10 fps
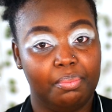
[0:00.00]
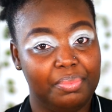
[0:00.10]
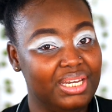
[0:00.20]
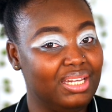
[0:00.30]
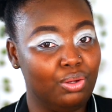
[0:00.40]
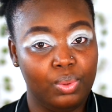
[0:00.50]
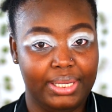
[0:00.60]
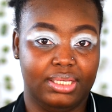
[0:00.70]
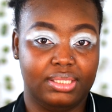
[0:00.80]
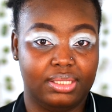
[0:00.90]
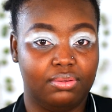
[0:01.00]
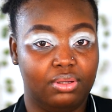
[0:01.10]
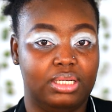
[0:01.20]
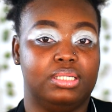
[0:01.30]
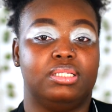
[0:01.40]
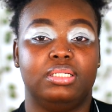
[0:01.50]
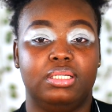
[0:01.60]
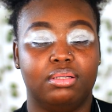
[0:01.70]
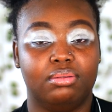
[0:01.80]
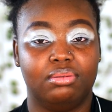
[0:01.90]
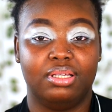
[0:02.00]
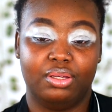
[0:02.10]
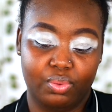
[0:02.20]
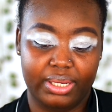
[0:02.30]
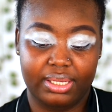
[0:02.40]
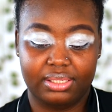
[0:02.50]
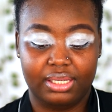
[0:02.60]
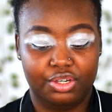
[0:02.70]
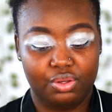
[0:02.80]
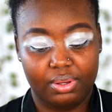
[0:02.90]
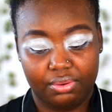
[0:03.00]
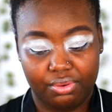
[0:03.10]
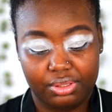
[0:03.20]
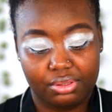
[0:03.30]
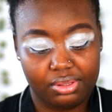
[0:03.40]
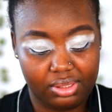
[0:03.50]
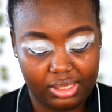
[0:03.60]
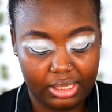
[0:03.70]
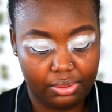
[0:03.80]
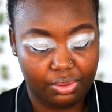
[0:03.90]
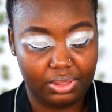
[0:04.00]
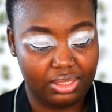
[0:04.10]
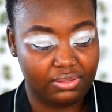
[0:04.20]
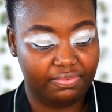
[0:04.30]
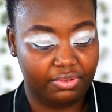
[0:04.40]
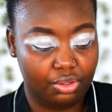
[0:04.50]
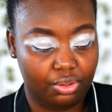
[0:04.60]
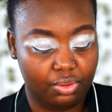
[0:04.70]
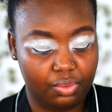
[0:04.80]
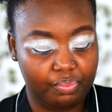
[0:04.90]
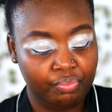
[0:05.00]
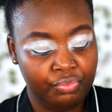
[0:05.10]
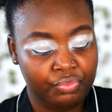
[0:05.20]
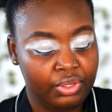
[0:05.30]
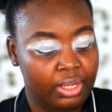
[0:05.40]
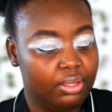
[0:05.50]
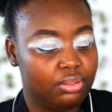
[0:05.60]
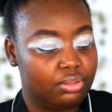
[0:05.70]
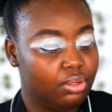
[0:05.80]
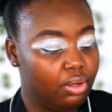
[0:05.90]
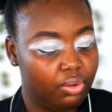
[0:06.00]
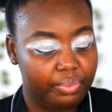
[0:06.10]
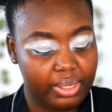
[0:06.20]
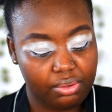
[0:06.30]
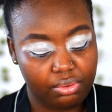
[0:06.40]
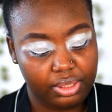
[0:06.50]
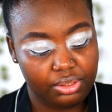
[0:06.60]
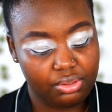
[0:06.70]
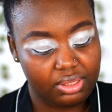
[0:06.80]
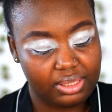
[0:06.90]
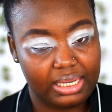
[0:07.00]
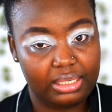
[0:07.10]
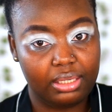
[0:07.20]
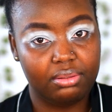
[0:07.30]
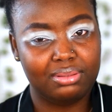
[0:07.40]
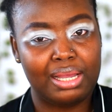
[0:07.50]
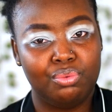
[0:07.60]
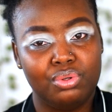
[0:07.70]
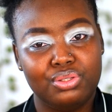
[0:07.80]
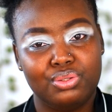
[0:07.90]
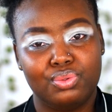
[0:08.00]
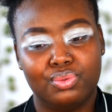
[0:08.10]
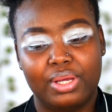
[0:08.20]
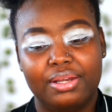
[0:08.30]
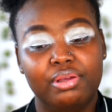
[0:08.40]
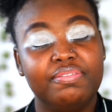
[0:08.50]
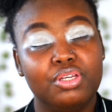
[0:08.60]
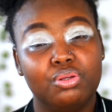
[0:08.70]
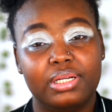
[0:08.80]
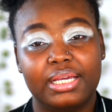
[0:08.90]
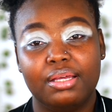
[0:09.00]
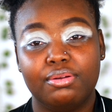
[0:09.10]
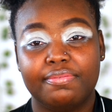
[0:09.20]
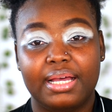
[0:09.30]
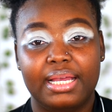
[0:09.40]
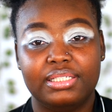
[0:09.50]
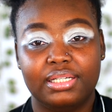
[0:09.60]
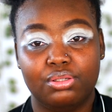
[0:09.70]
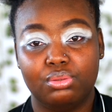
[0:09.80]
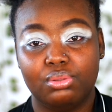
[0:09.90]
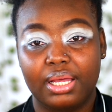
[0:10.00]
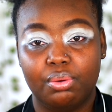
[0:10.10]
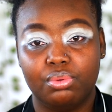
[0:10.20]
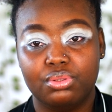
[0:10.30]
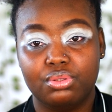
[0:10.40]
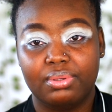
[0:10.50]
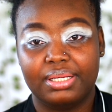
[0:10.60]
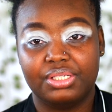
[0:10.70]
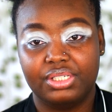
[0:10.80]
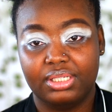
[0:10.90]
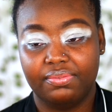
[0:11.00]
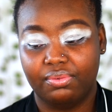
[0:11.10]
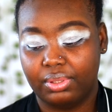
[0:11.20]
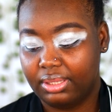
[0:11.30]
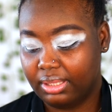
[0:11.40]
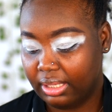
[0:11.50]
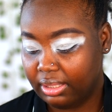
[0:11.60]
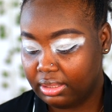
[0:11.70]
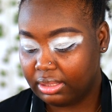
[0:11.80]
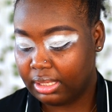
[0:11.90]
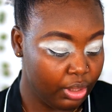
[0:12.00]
but it works, honestly it works, and you are going to see it on this video. So we are going to start out. I want to I don't even know the kind of eyeshadow look I want to achieve with this.